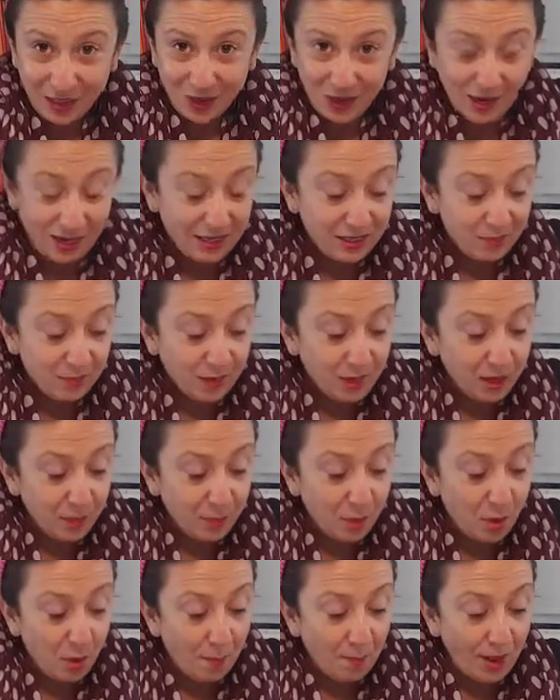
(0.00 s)
Okay, so we're going
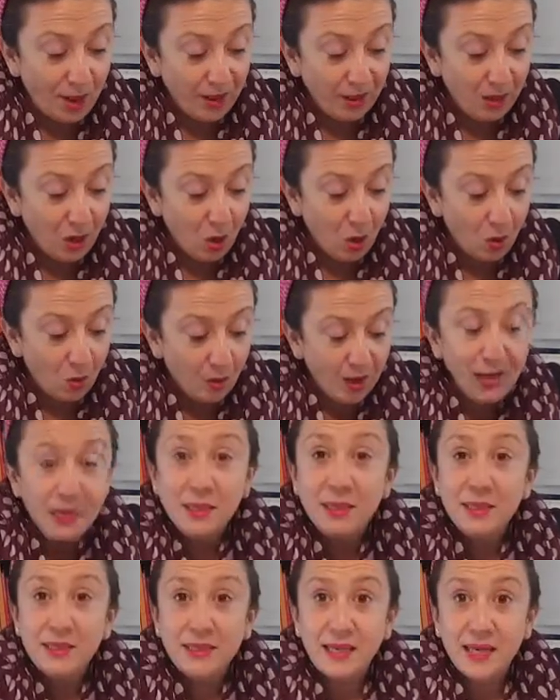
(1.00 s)
to put a buttonhole
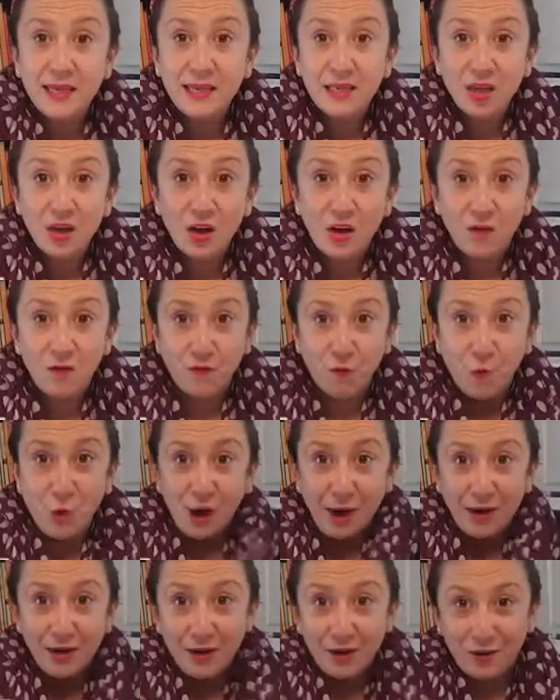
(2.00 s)
in the center of
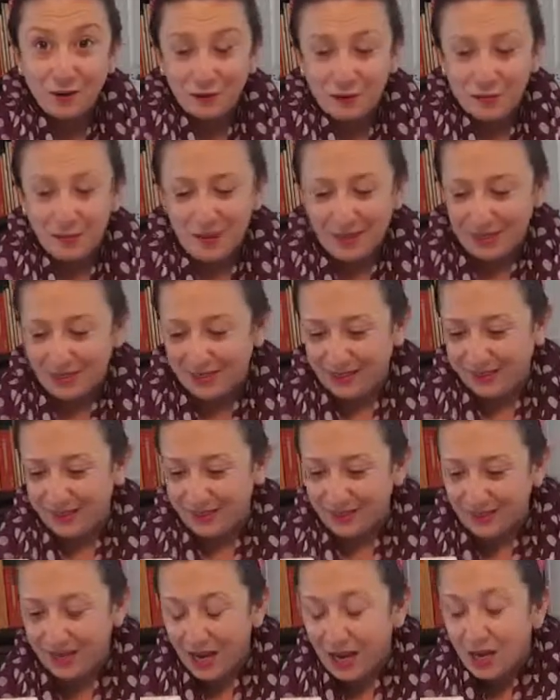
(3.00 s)
one of the
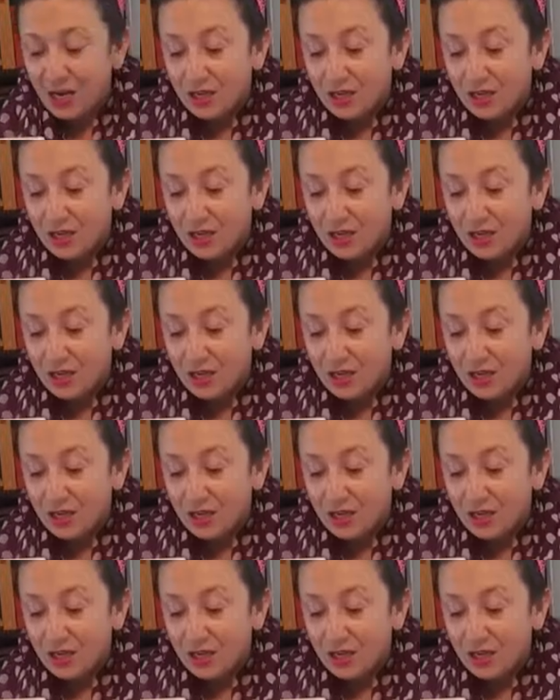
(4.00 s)
pieces.